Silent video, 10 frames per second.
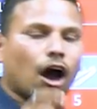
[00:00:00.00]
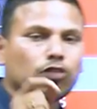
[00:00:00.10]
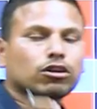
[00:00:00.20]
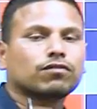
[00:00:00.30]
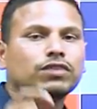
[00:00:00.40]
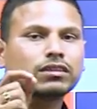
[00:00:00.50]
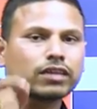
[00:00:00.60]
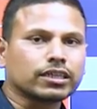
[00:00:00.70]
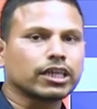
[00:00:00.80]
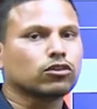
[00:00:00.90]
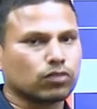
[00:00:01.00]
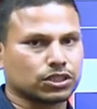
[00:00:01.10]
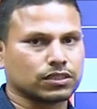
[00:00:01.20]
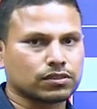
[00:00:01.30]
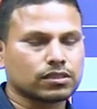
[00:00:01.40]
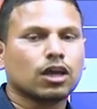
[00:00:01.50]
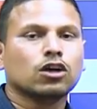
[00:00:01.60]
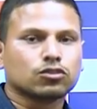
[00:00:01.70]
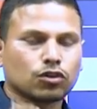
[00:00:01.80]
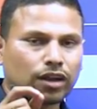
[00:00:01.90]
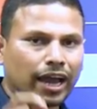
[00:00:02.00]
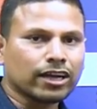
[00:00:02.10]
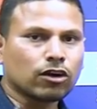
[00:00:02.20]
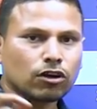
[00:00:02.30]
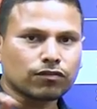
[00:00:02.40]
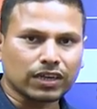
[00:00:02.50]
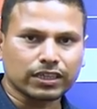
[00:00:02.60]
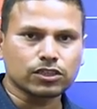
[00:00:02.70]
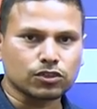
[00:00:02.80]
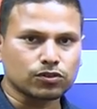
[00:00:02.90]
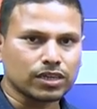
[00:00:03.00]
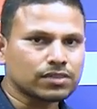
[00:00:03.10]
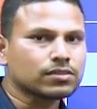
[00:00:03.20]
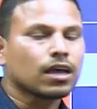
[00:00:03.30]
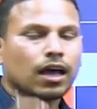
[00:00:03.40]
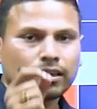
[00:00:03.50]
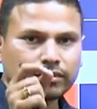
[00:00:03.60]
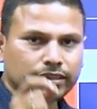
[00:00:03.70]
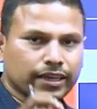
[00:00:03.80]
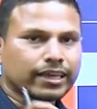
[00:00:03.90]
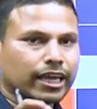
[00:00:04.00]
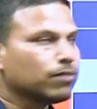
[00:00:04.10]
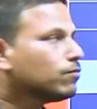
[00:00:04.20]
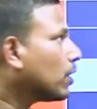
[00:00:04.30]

out of the thirteen questions. So nine out of thirteen students, they came